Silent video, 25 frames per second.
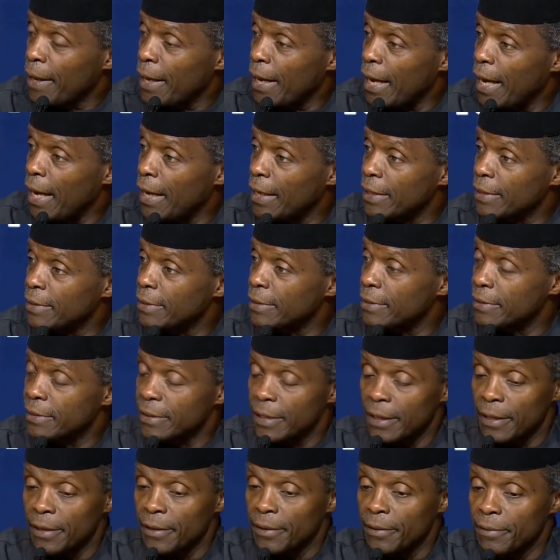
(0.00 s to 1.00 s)
and
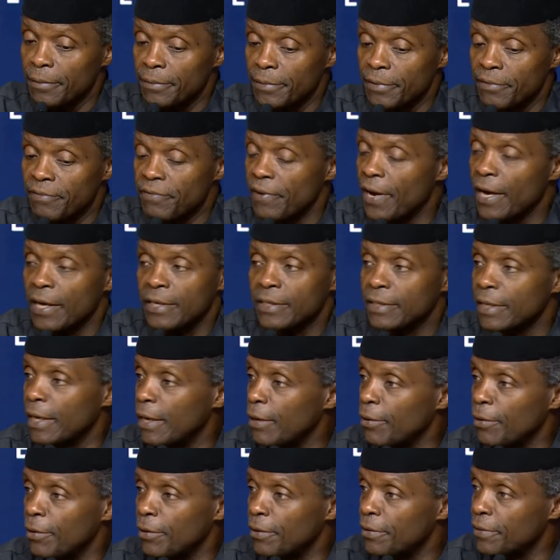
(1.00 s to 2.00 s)
um, the facts
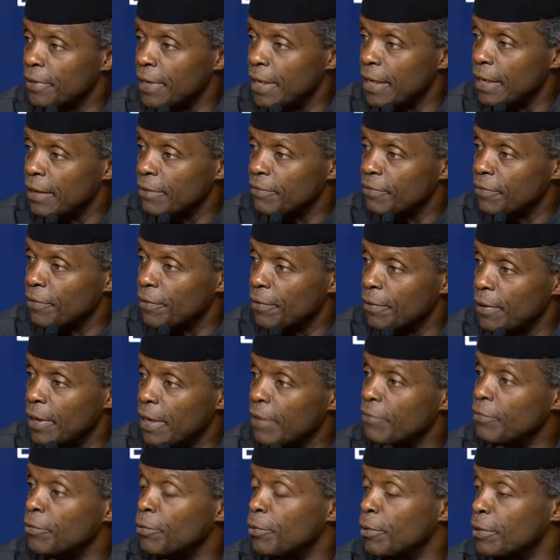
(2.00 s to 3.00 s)
are all there for
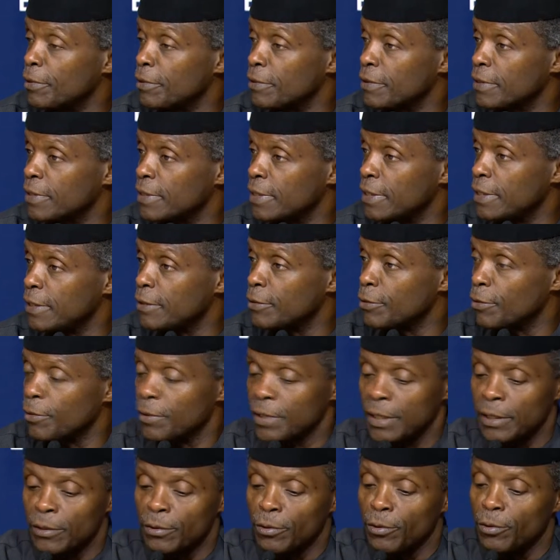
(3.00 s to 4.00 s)
everyone to see. So
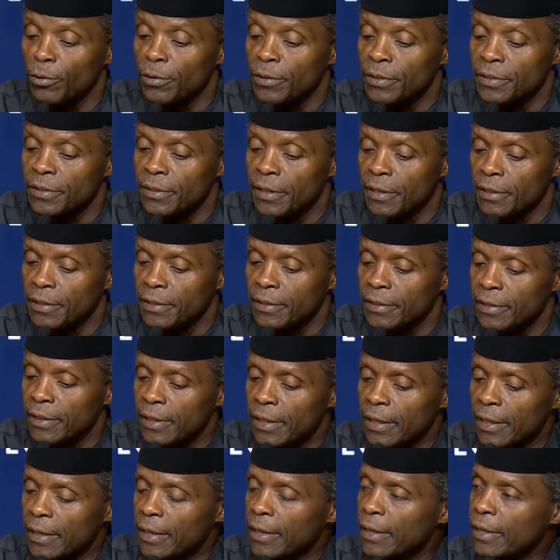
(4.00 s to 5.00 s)
they know it's not,
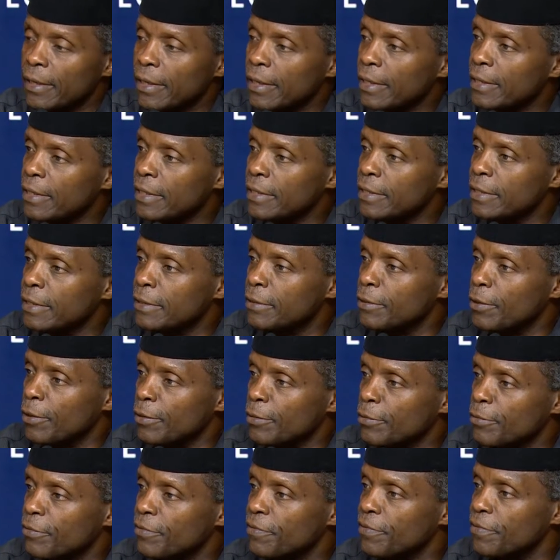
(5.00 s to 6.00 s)
this is
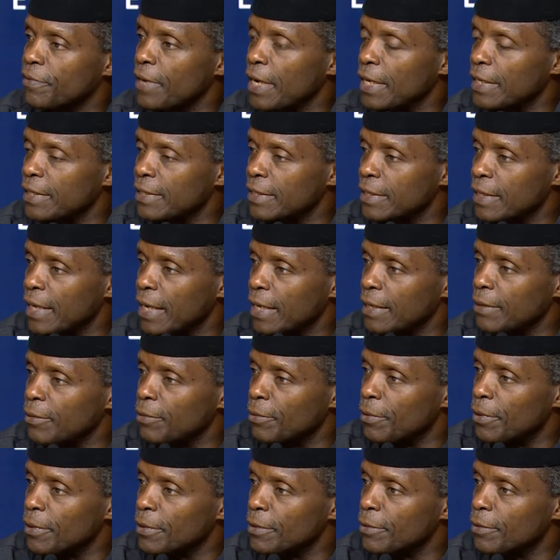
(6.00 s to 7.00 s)
not to frighten
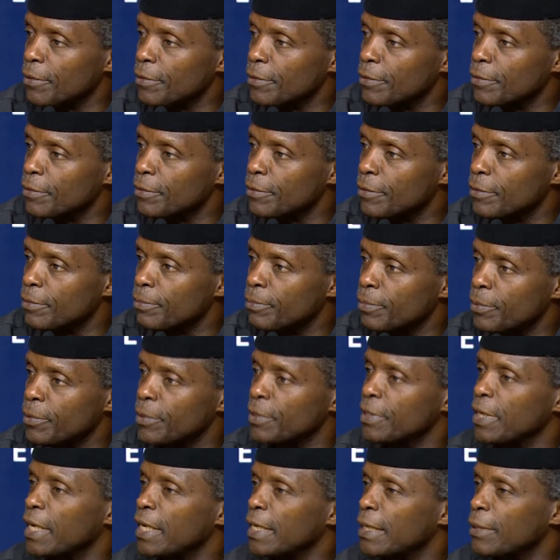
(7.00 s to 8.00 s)
anyone or to
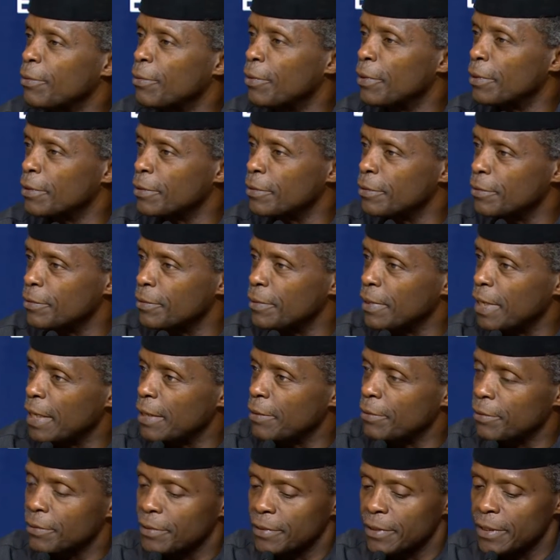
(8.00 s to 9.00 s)
push anyone to
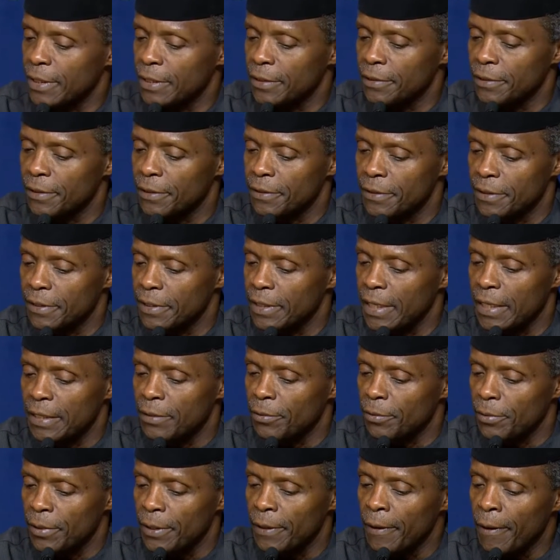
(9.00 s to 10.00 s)
negotiations in
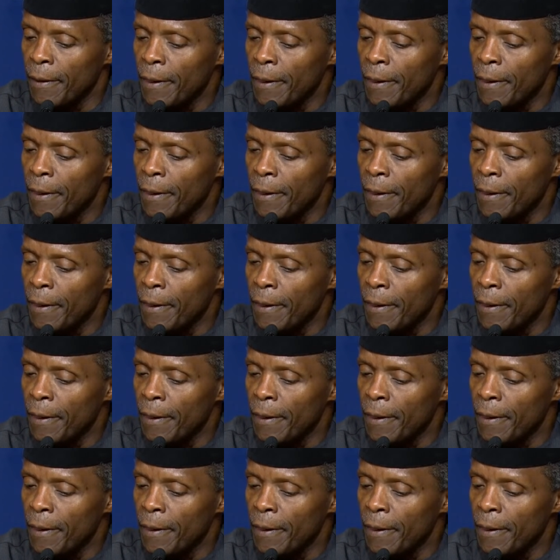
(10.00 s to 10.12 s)
any way.